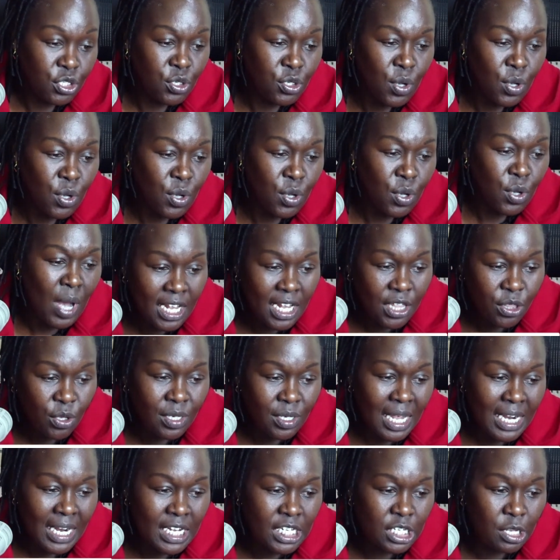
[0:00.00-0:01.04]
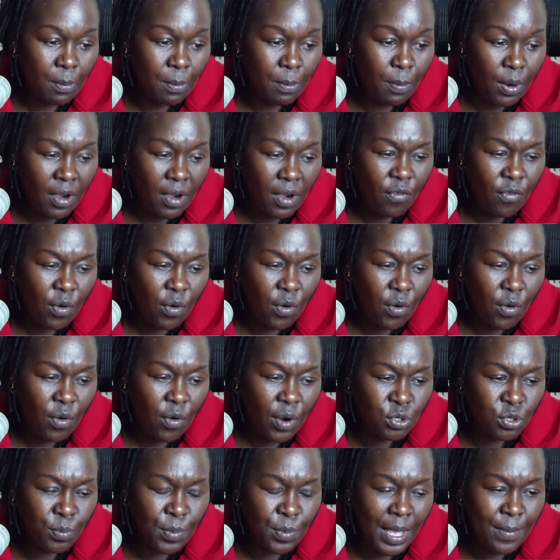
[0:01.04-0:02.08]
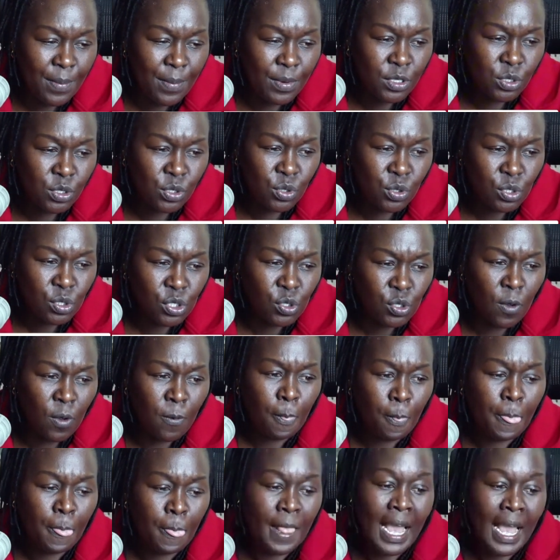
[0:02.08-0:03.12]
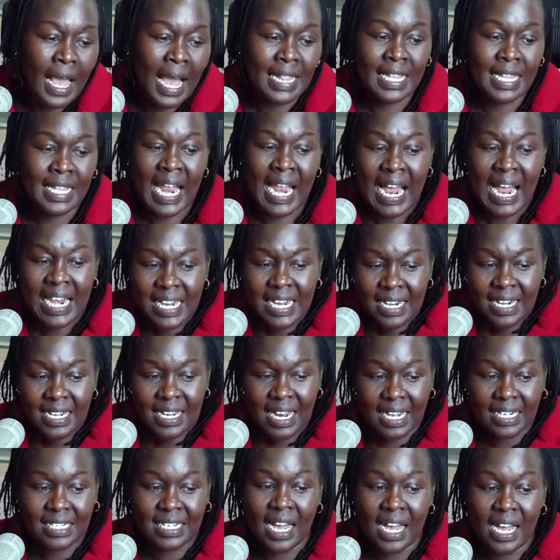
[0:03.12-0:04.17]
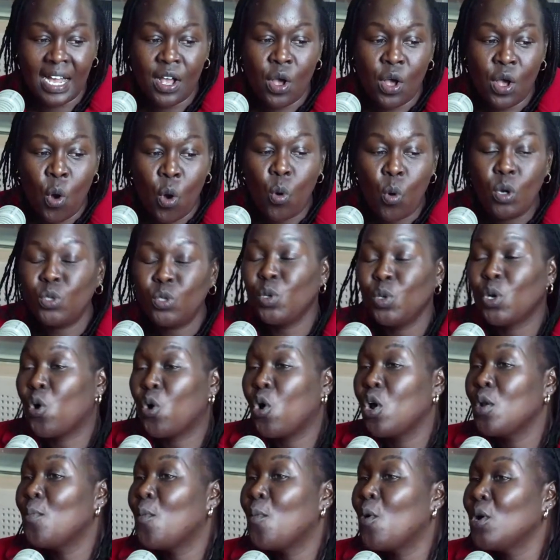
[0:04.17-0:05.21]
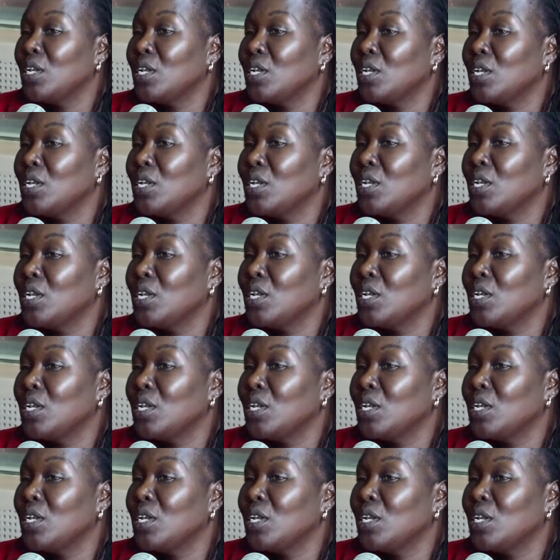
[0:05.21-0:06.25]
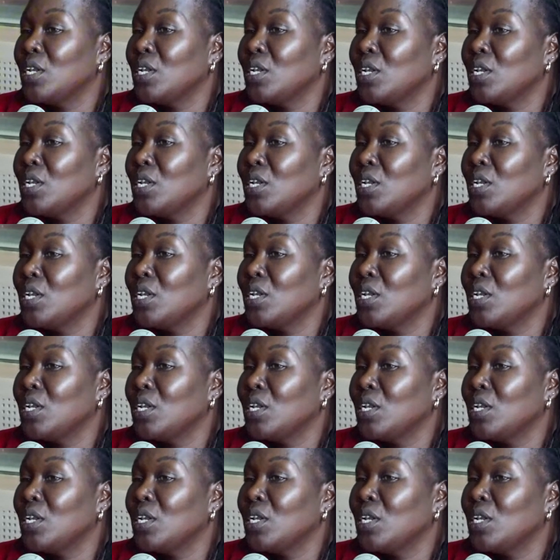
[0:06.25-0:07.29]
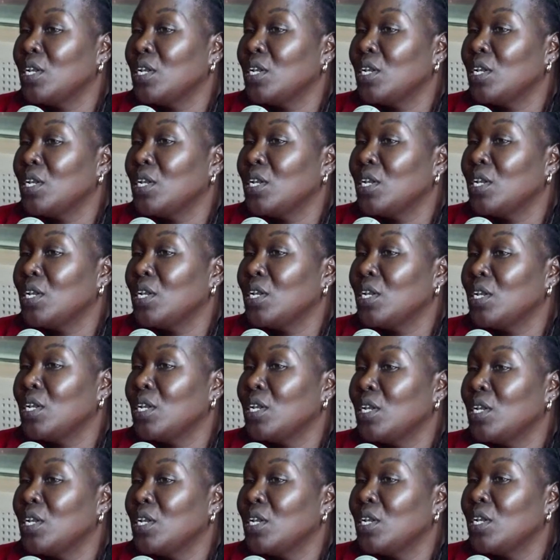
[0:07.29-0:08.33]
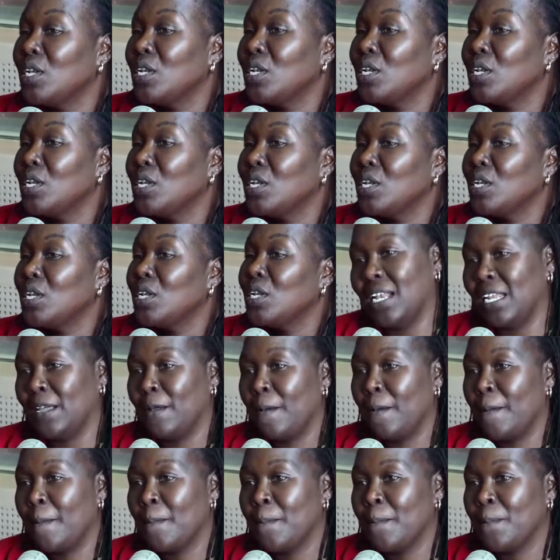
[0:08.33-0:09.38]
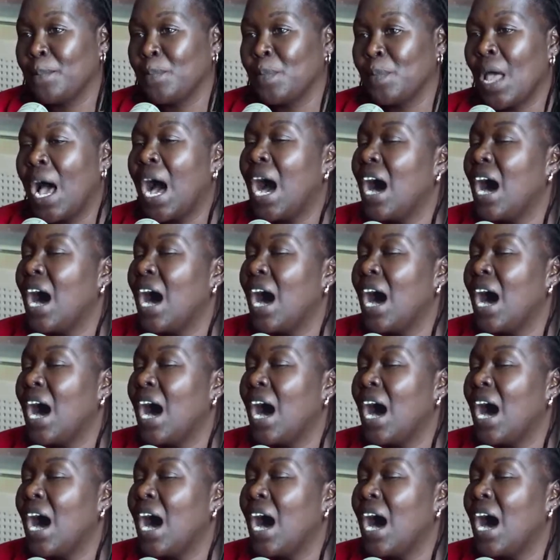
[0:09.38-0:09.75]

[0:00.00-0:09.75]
So I really thought that is important for us to be able to do so. Yes. And then under data, what we call monitor trends. Mm. It's very important, both globally and locally. Mm.